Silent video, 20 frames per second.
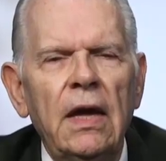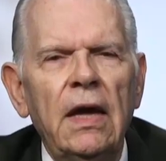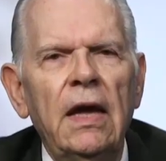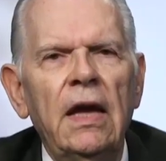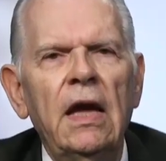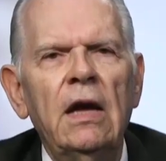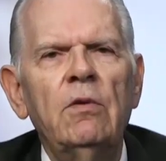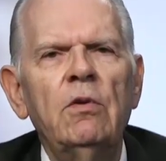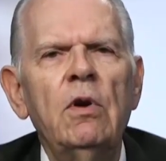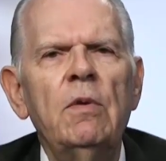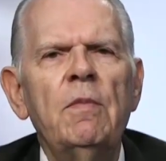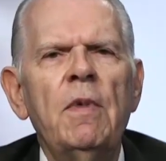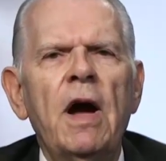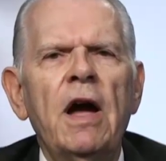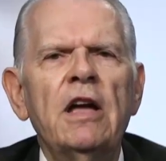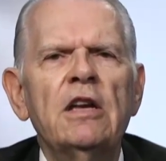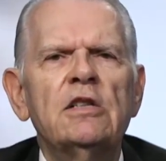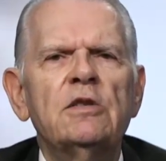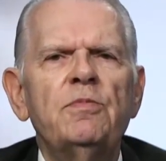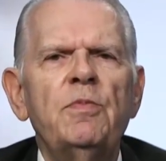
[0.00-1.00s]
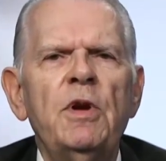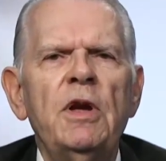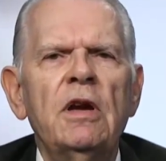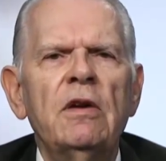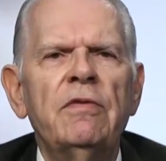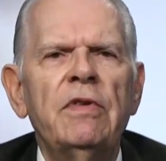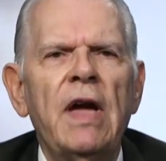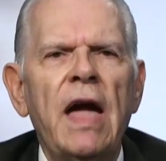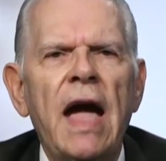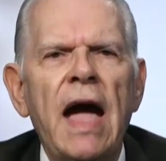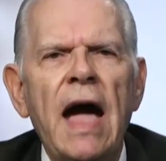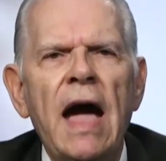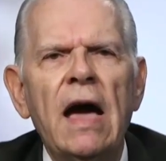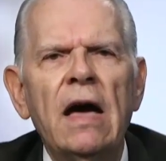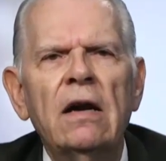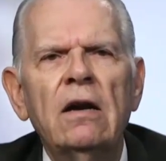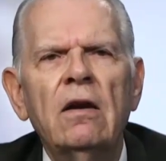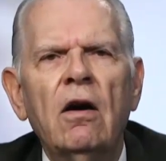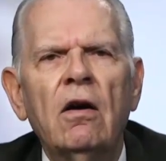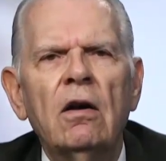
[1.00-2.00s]
It reminds me of the
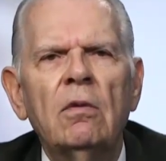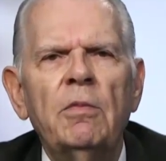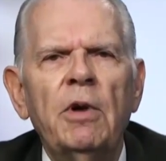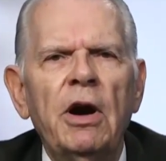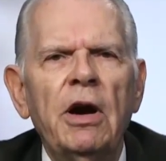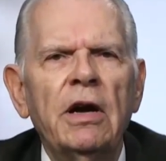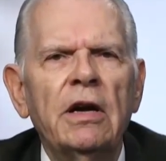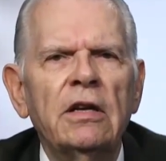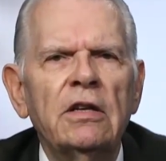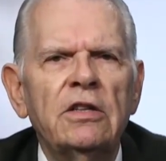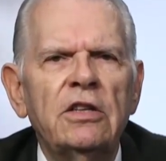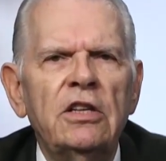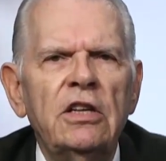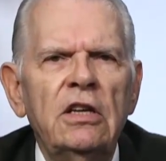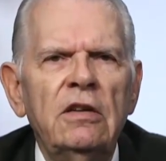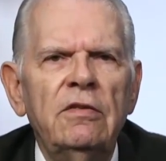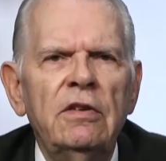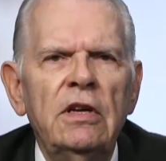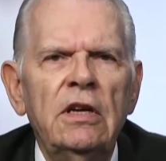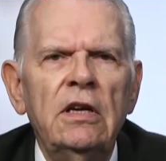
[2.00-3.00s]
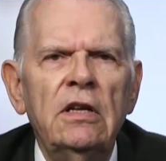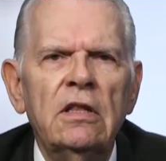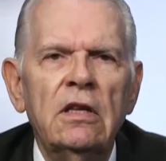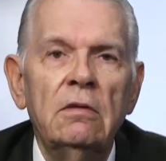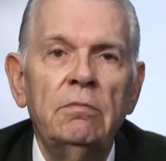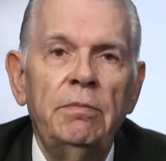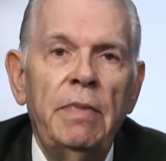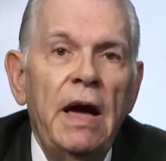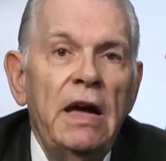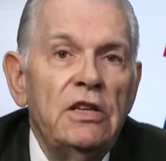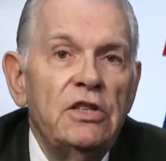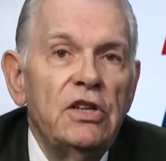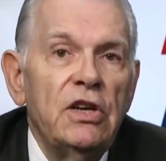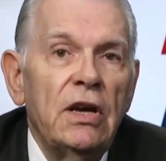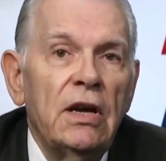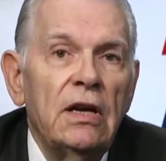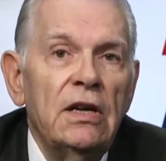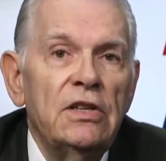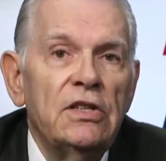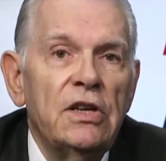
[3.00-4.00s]
ad on American TV that
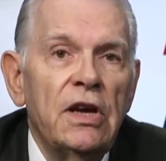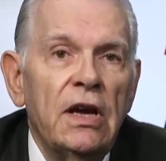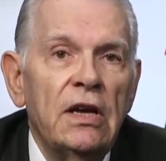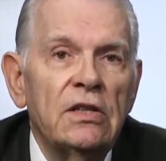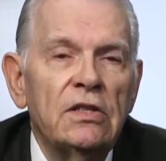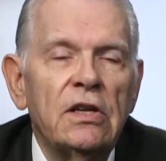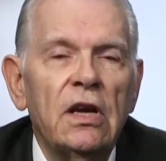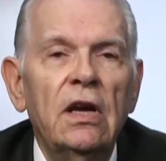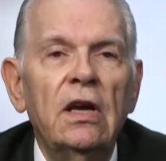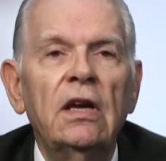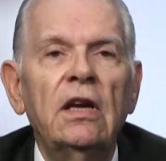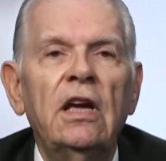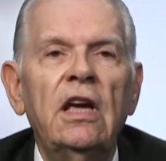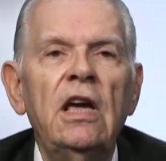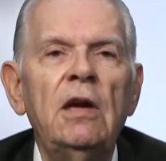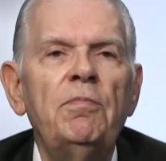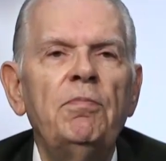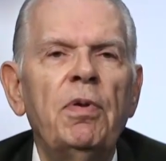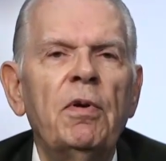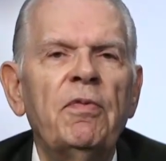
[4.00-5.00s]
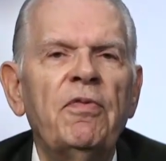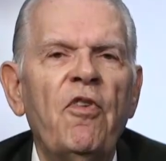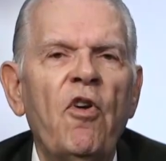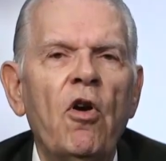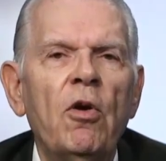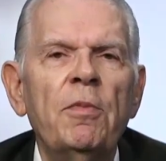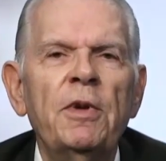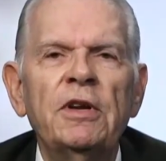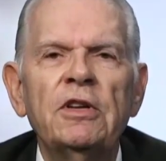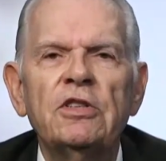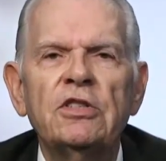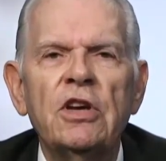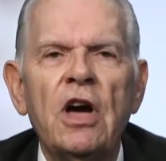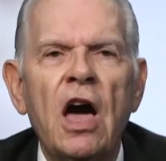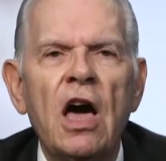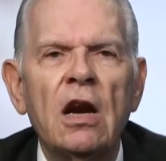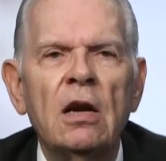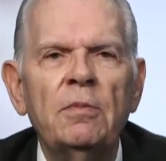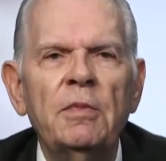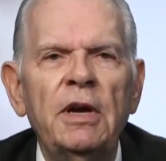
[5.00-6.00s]
basically says, "Keep performing
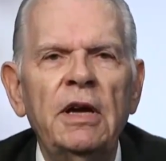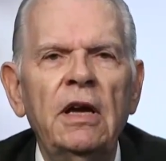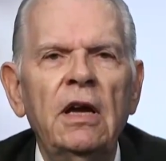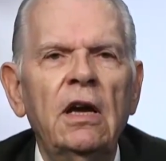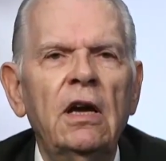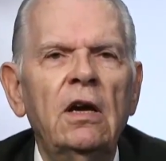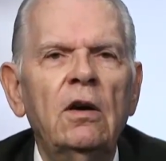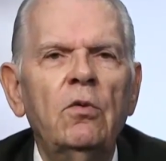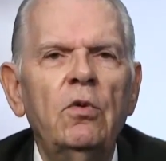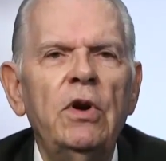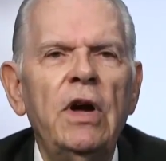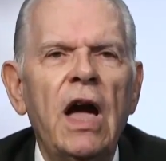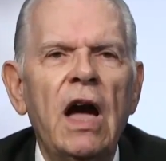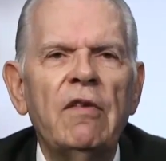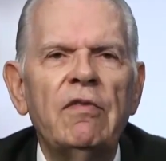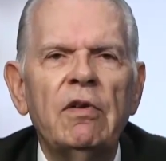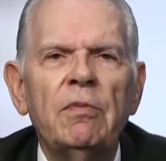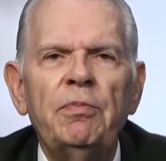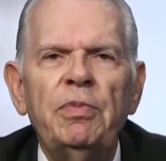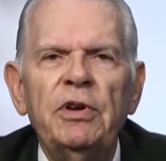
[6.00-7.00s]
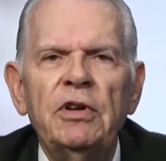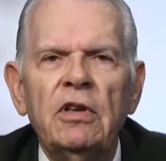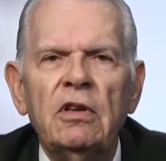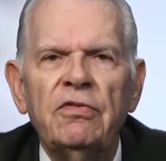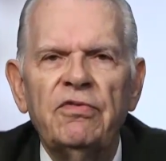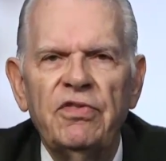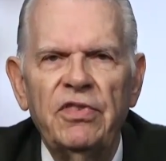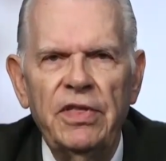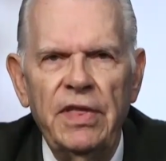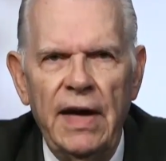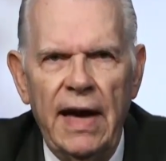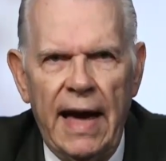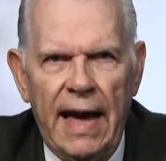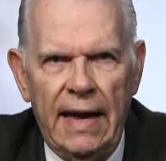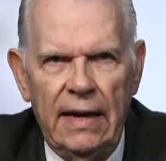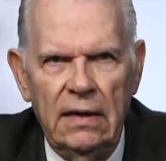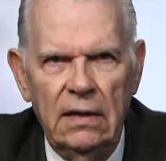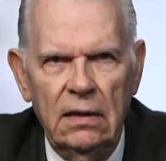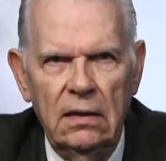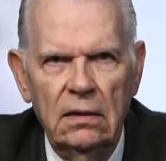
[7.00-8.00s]
sodomy, we have a pill for
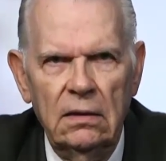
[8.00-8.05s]
that."